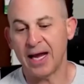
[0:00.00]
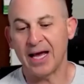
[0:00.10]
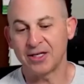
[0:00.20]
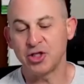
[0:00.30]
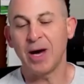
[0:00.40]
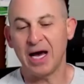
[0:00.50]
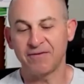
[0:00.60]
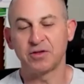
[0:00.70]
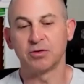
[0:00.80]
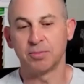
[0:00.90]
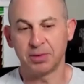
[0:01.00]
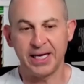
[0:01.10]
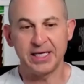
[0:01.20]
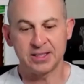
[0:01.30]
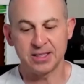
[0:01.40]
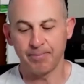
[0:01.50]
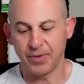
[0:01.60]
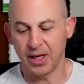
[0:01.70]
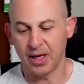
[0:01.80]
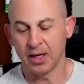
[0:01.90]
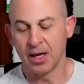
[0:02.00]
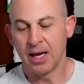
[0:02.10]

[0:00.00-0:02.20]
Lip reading: as you have to replace something,